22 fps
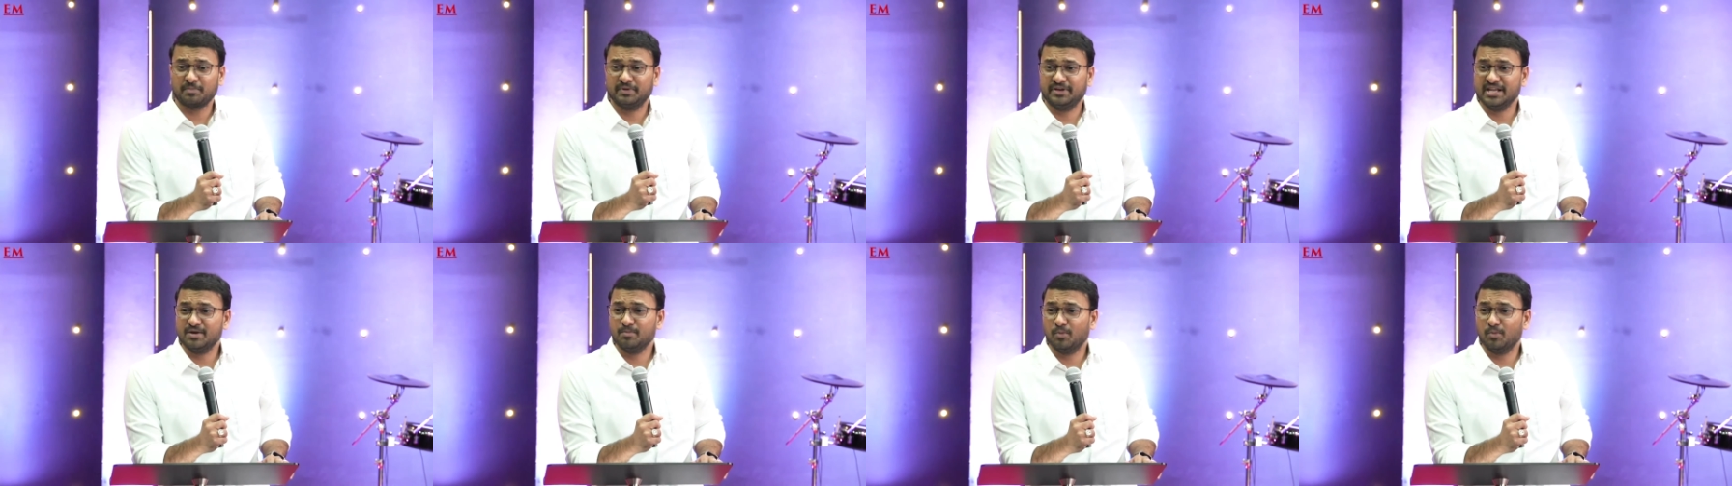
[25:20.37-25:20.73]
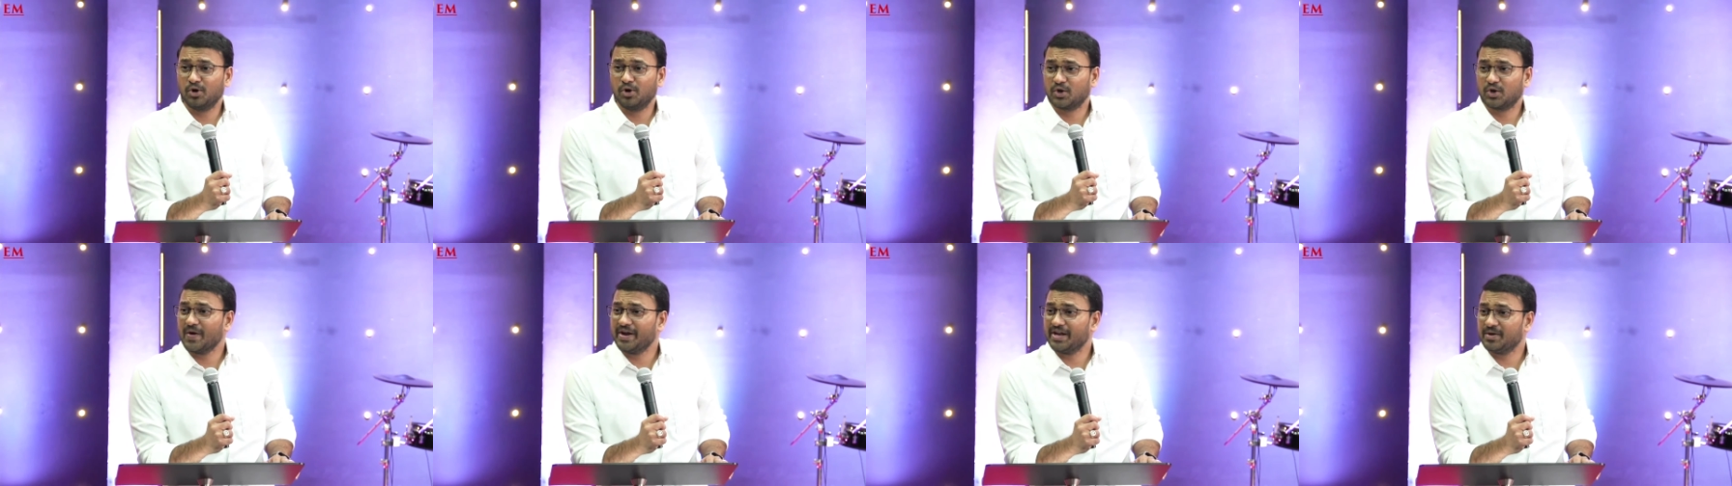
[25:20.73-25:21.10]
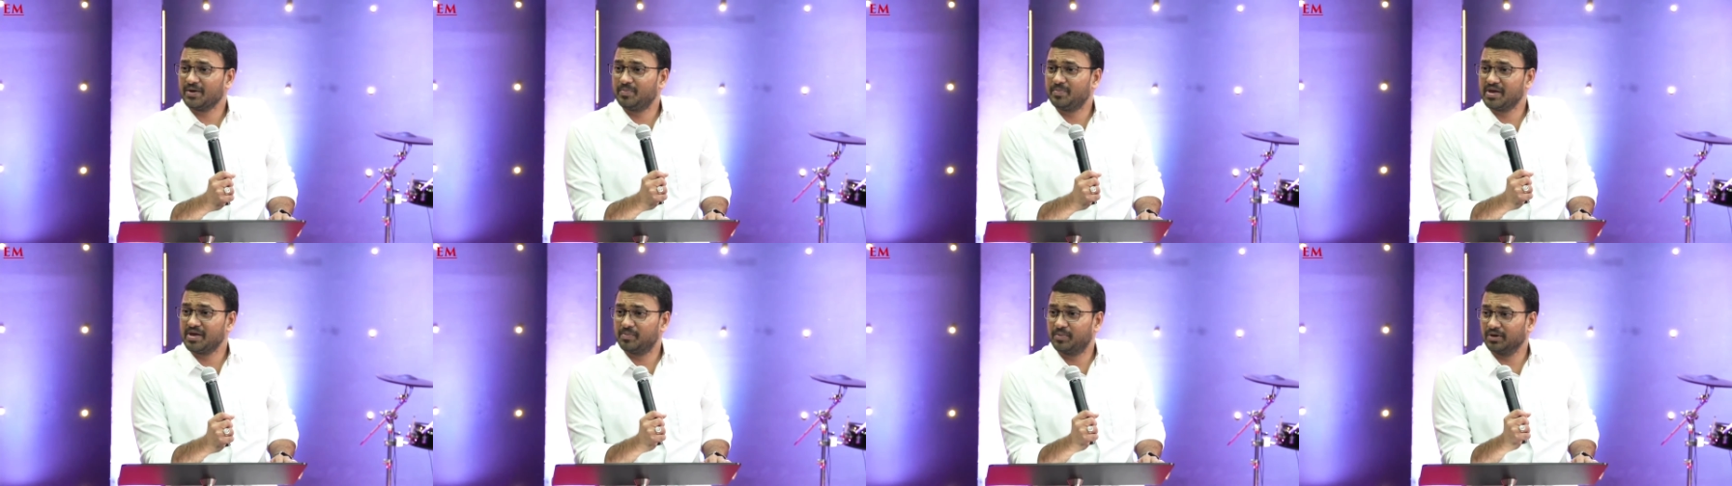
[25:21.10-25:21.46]
demotivating
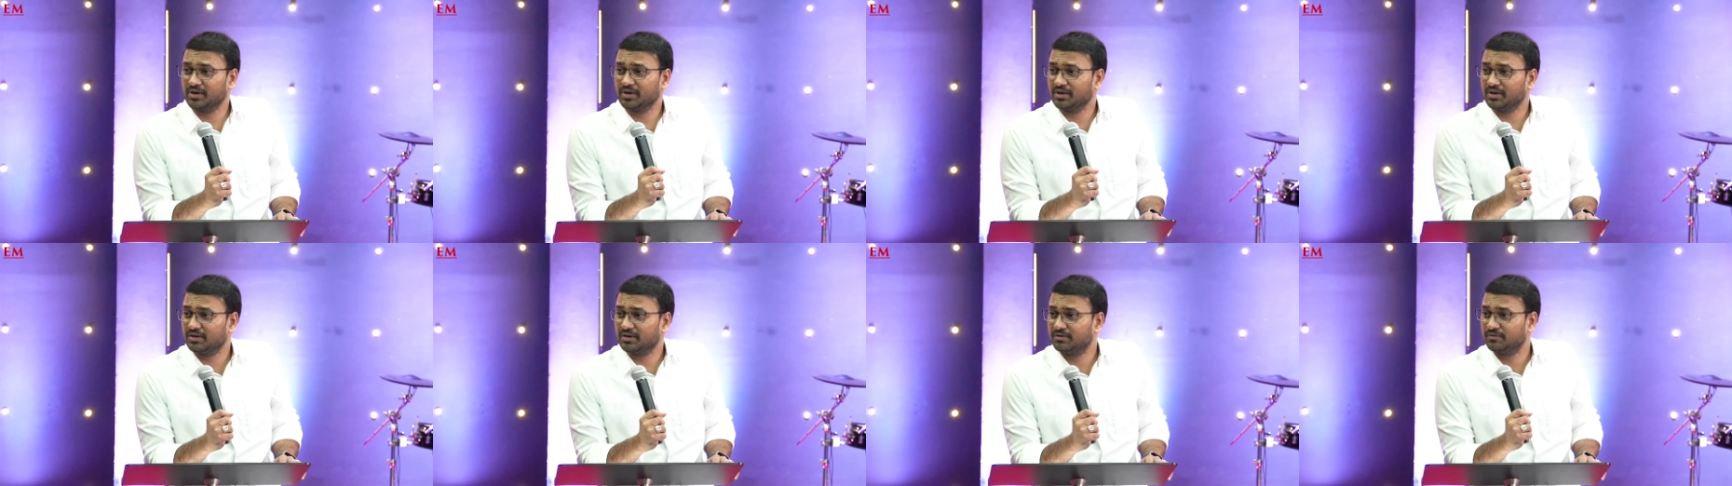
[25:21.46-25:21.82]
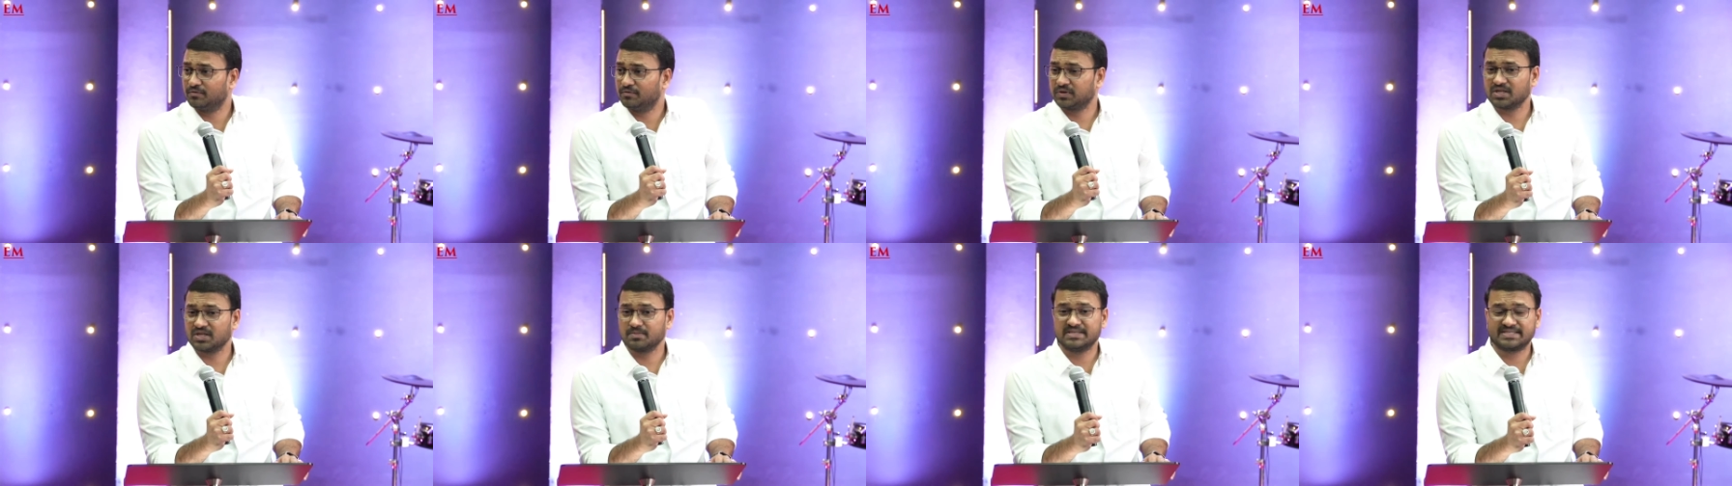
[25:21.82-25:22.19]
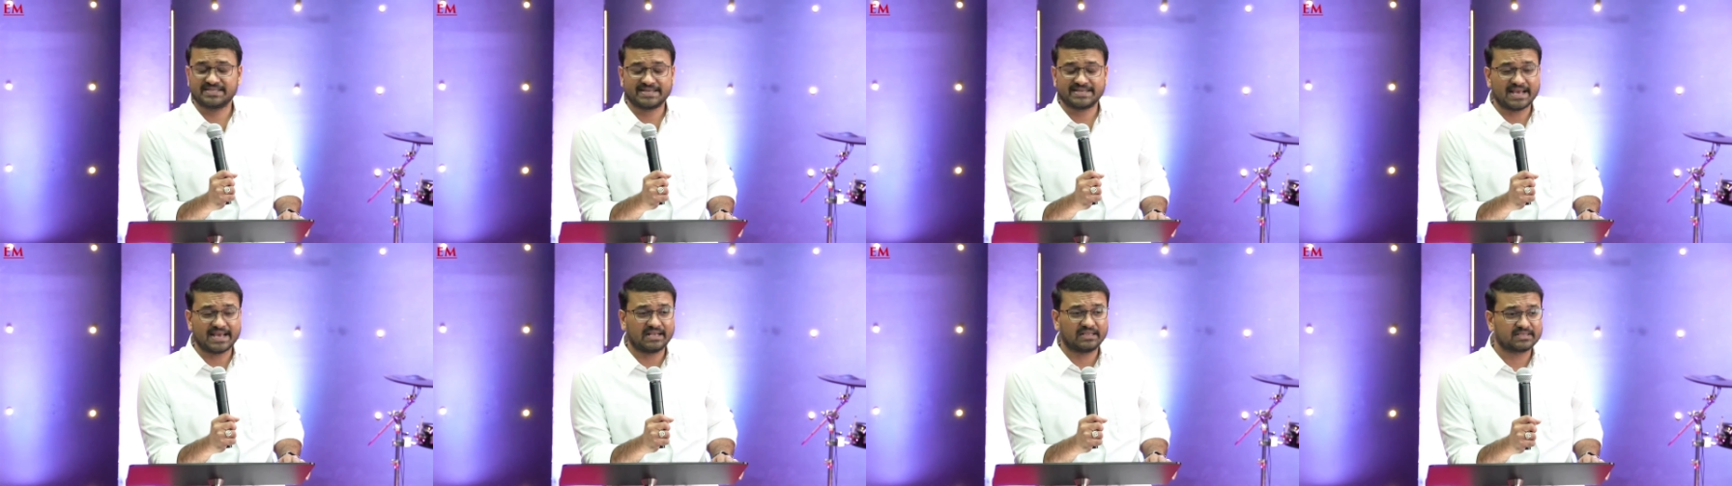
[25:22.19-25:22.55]
people for their
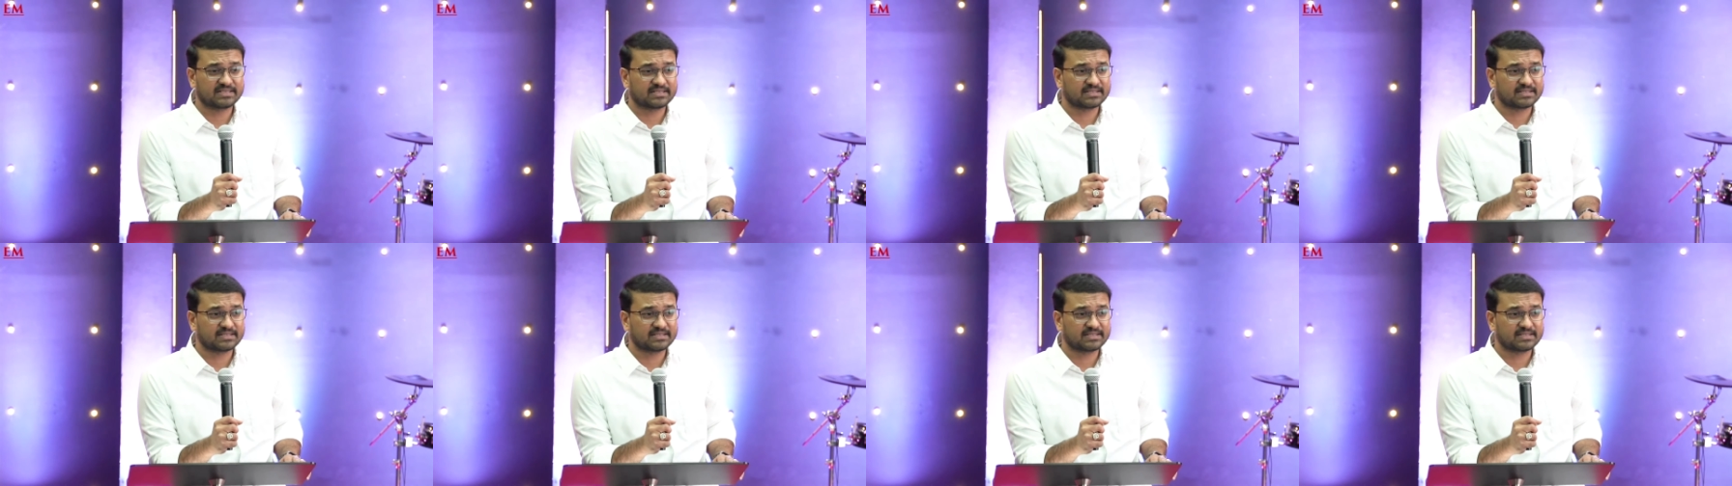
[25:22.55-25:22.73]
mistakes.